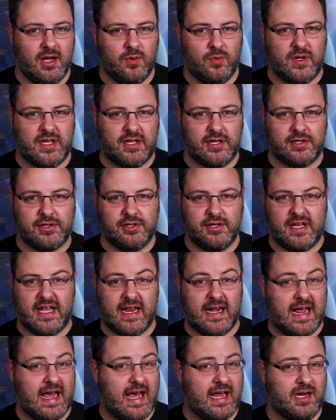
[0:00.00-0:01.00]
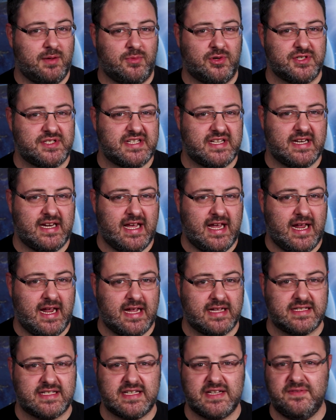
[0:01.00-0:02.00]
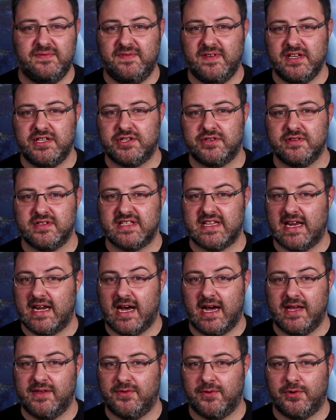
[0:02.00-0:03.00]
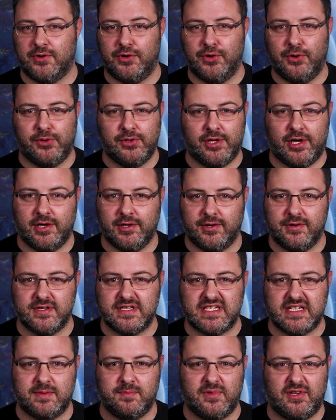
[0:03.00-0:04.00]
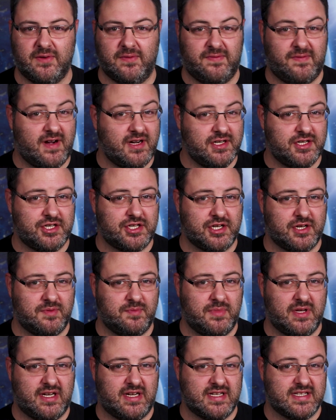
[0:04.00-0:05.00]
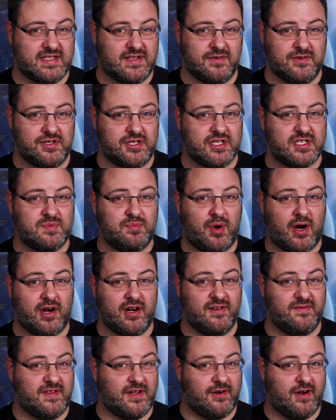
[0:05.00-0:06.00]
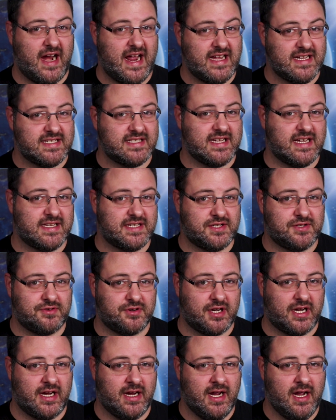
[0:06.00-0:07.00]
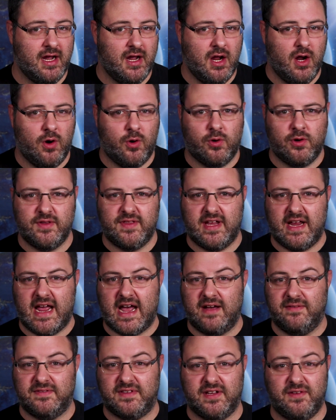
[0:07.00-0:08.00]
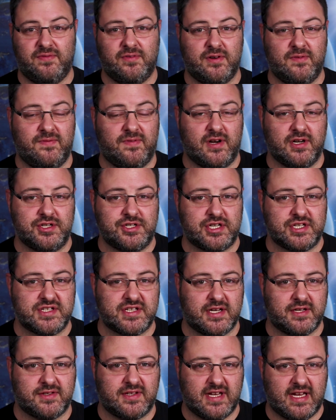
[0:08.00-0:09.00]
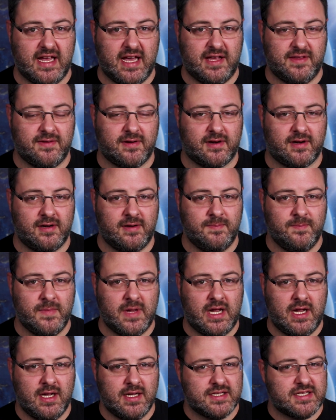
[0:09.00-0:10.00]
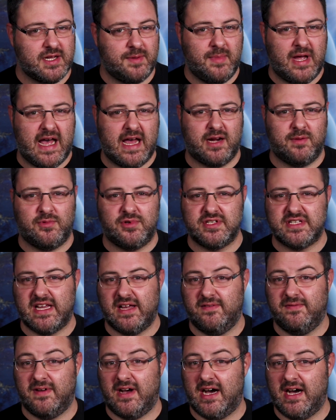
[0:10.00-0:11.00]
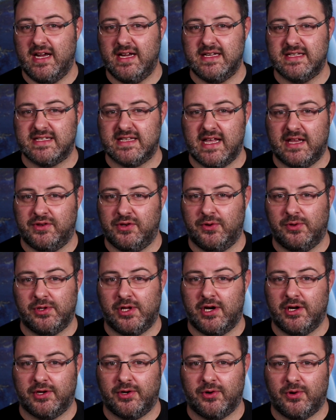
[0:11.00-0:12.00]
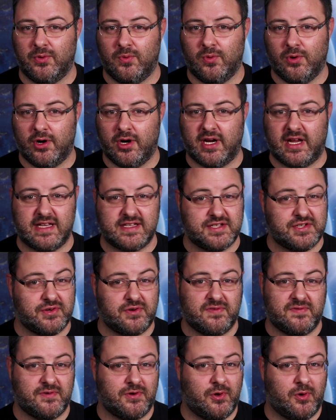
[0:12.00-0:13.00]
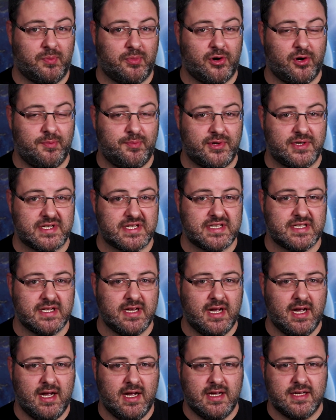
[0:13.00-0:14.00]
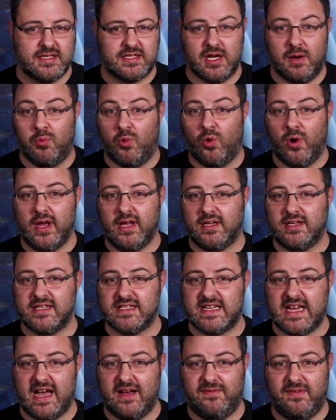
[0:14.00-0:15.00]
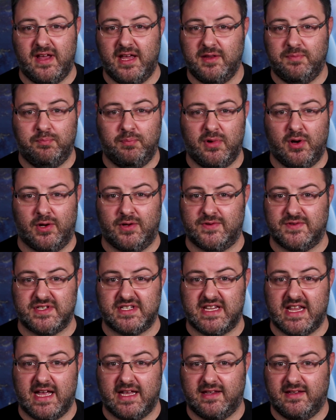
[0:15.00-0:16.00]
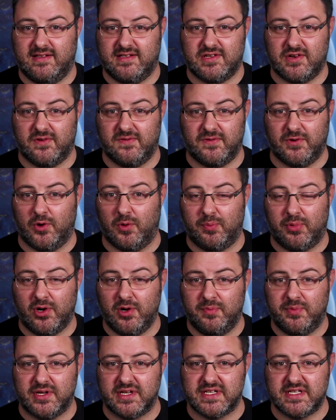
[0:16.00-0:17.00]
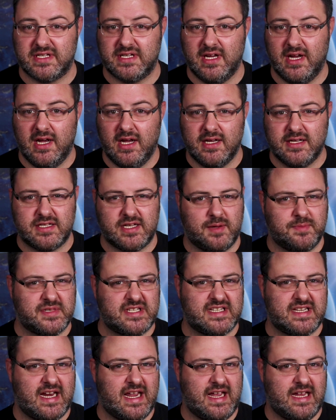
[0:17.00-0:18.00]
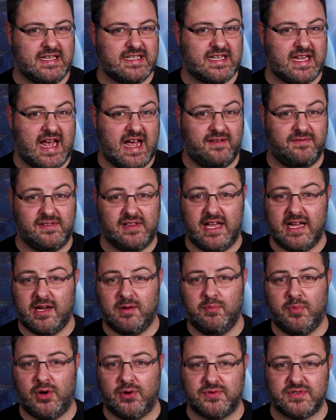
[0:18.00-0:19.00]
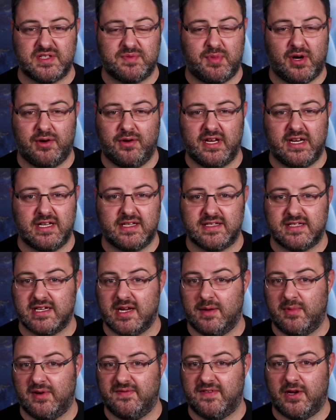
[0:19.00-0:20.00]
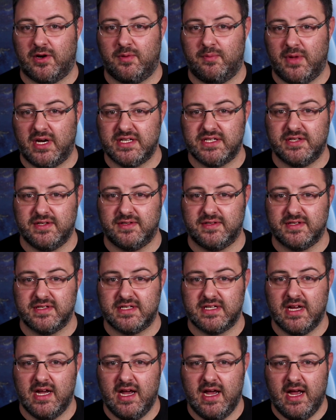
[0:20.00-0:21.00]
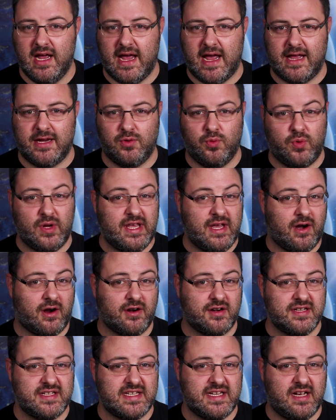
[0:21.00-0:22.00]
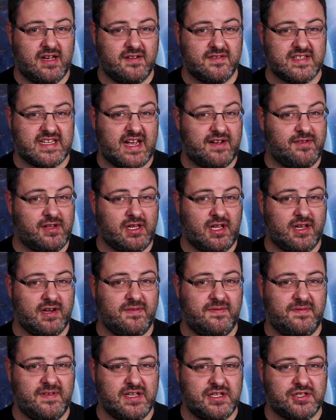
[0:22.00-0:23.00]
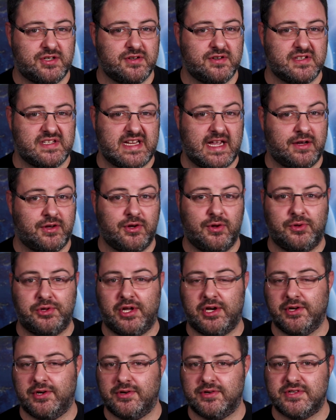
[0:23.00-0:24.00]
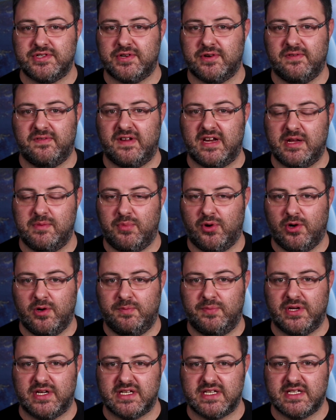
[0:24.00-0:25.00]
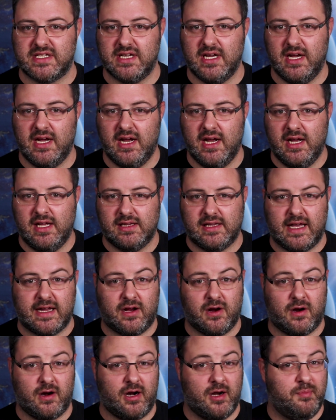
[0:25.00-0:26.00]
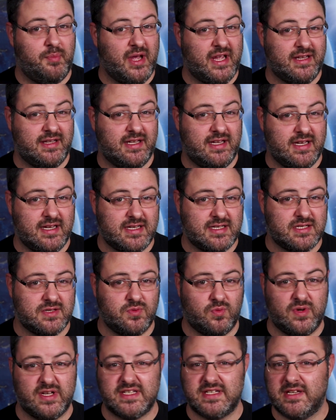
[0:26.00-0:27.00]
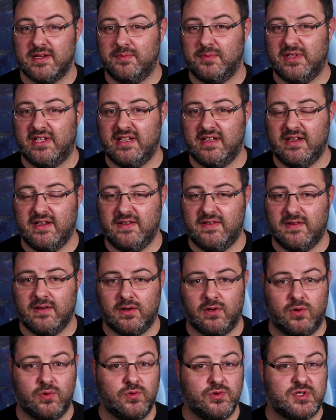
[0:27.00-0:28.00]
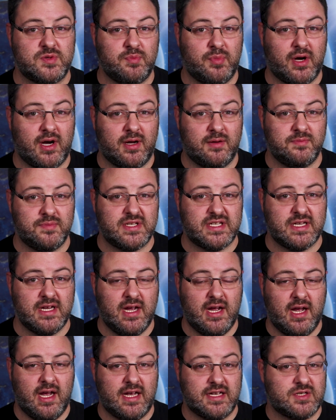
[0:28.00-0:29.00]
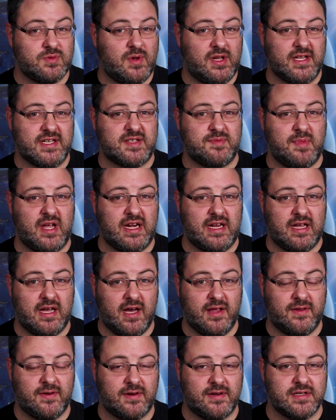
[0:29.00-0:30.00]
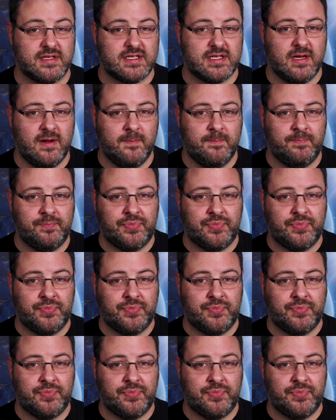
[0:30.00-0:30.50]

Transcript: We can look at animals today and see features that either no longer seem to function because they're just part of their ancestry, or they have different functions altogether. Some animals have eyes that no longer work and serve no purpose. Some whales have hip bones that serve no purpose. Some snakes have leg bones buried in some of their muscles. And we ourselves have a lot of features that no longer serve any purpose, like our appendix, wisdom teeth, goosebumps, as well as many others.